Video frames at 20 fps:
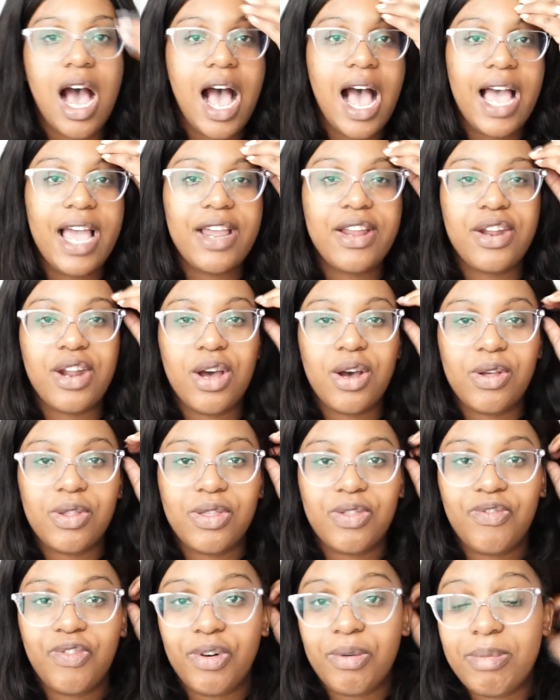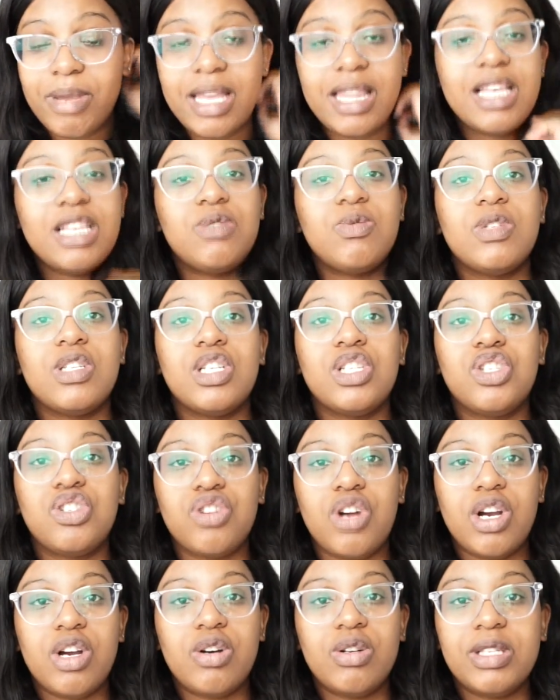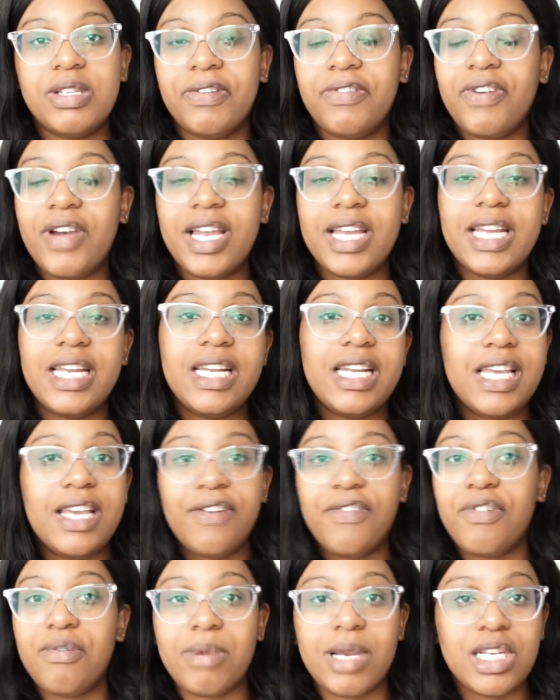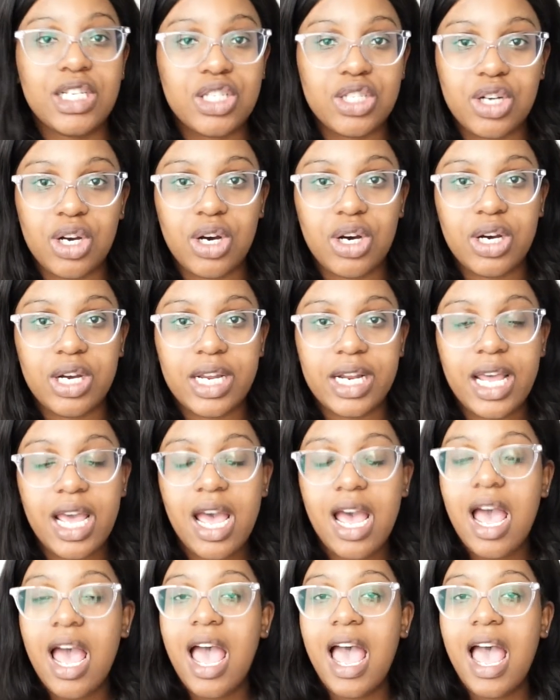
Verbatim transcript: I know for me this was a struggle to find any information on.